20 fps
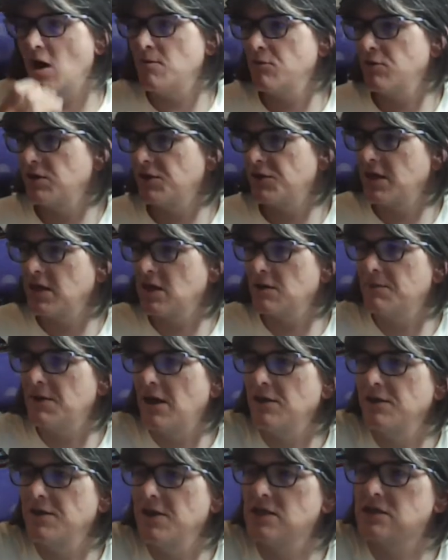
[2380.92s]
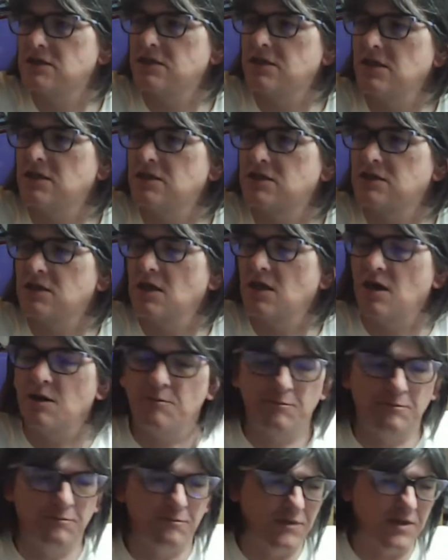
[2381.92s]
thing about this
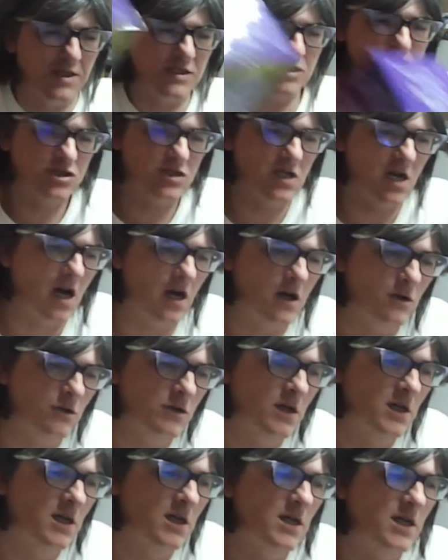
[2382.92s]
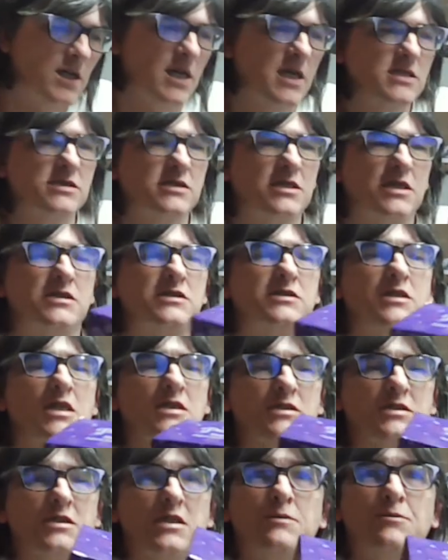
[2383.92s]
show is this
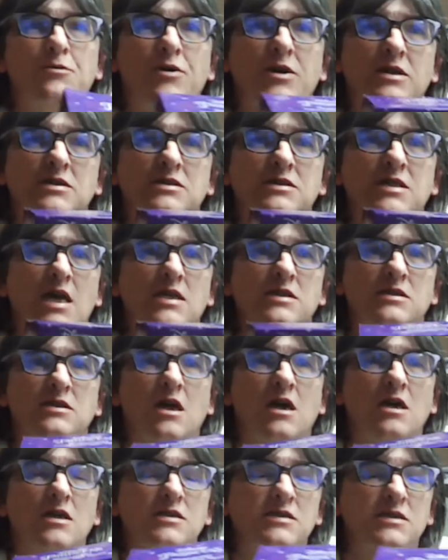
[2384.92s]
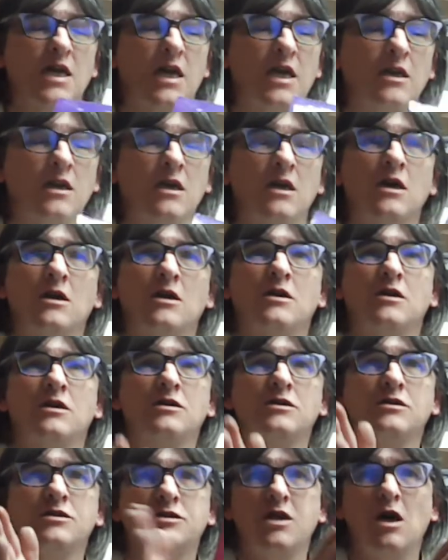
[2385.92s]
Disney princess, and like I say,
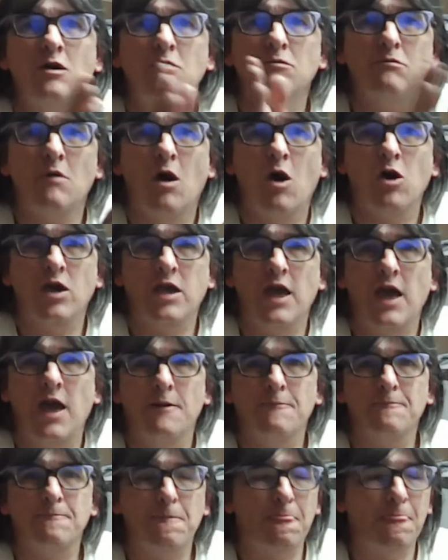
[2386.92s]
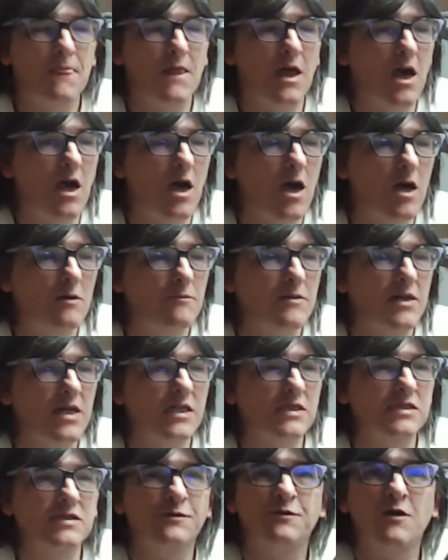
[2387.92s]
don't knock it.
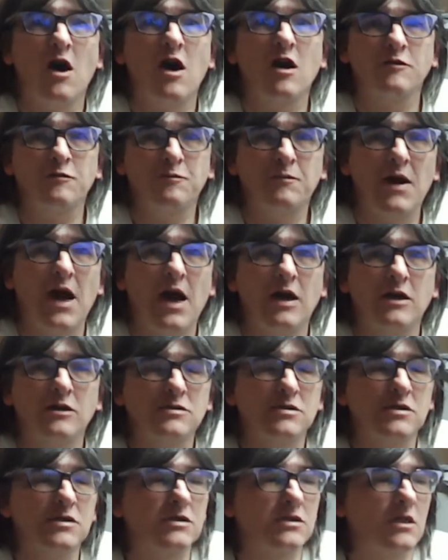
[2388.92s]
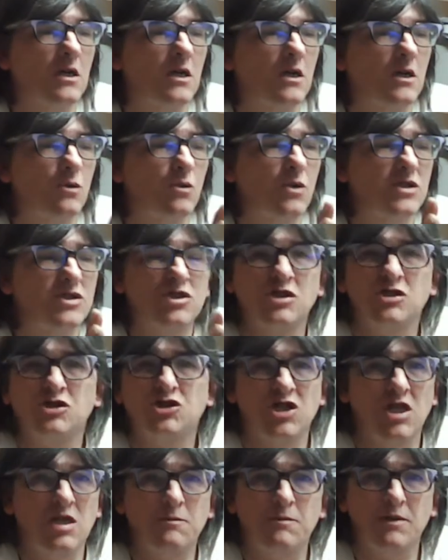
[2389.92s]
It's £5, which is
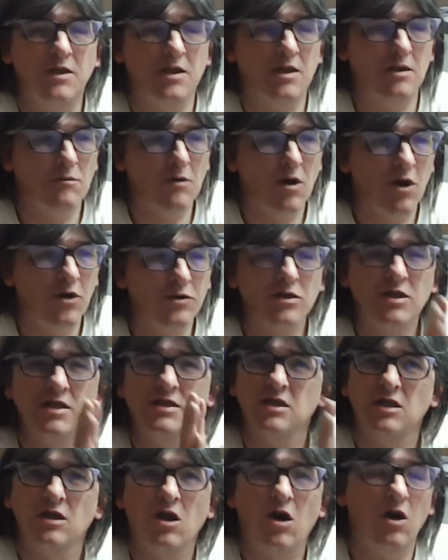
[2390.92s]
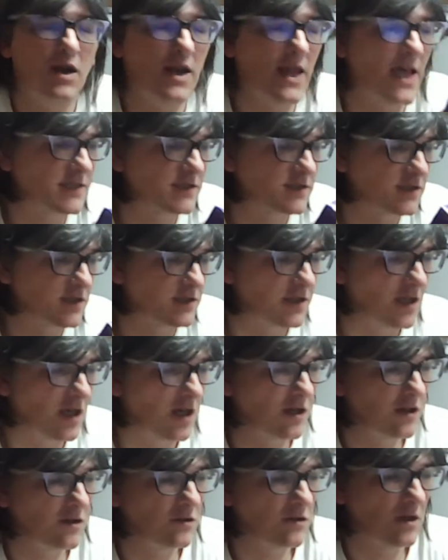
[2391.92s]
cheaper than a model. There's a lot less to
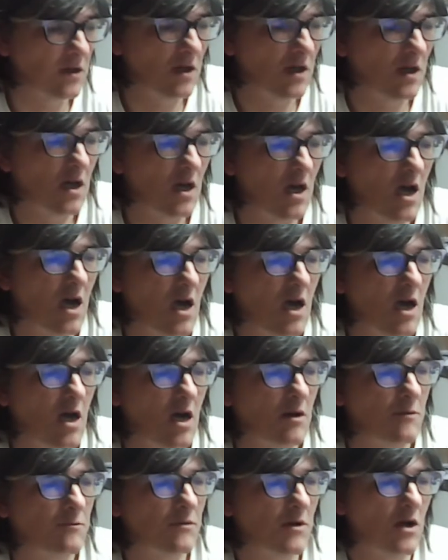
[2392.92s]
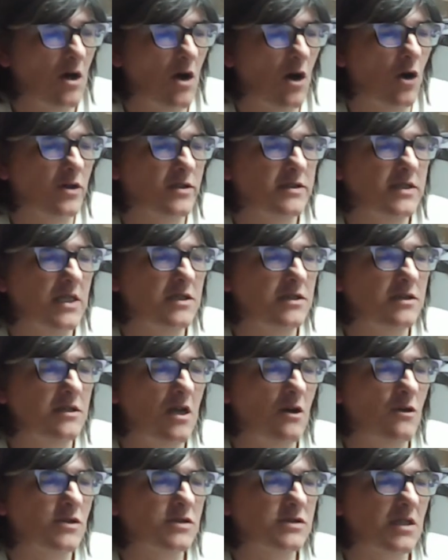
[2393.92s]
do. I did
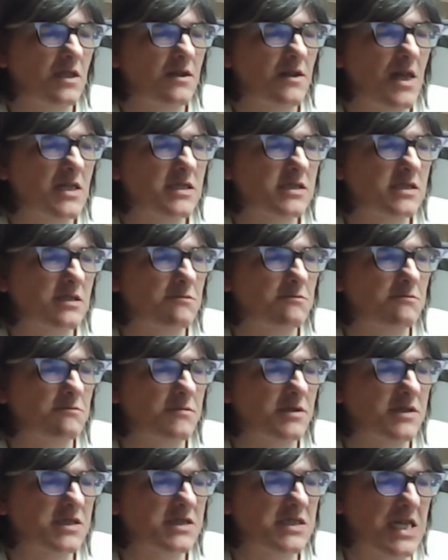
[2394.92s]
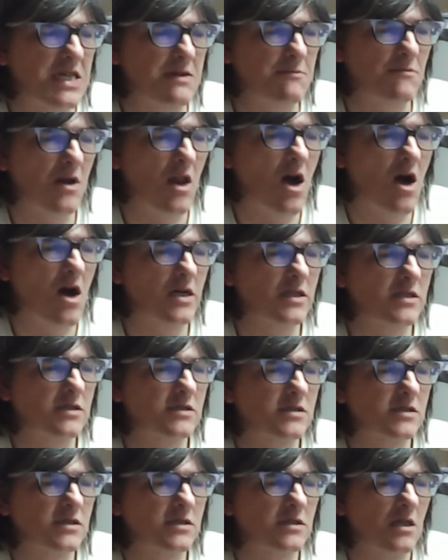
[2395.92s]
notice that there's some seam
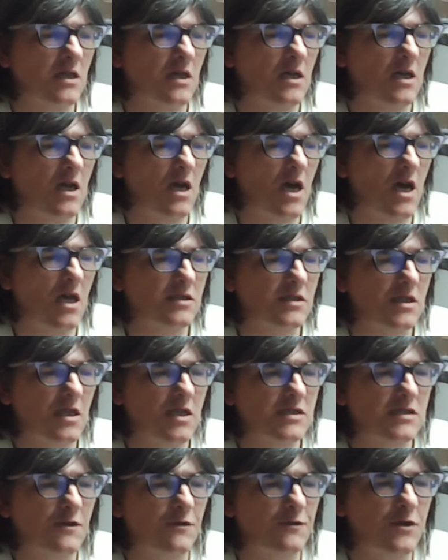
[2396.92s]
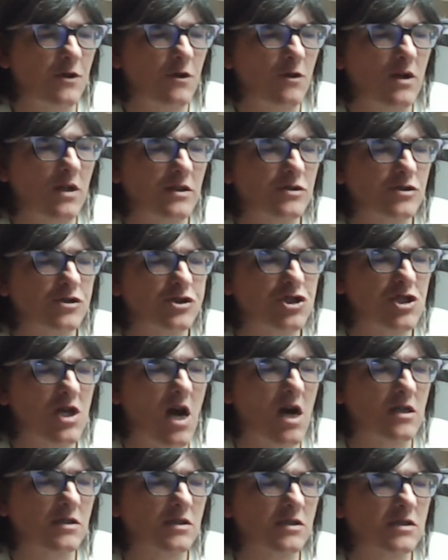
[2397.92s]
lines and there's a few little
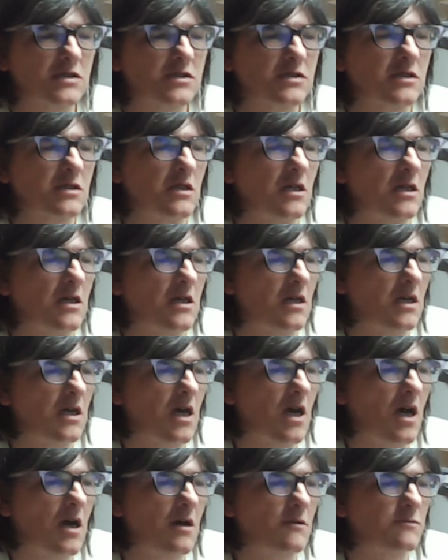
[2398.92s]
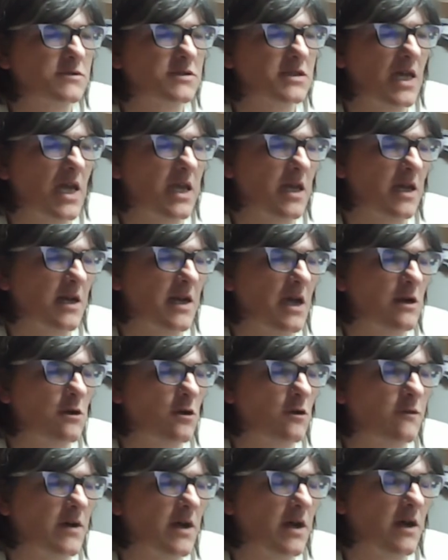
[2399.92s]
chunks taken out
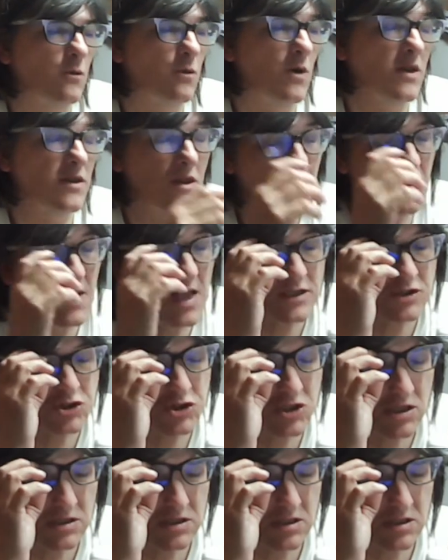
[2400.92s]
of it, whether that's just a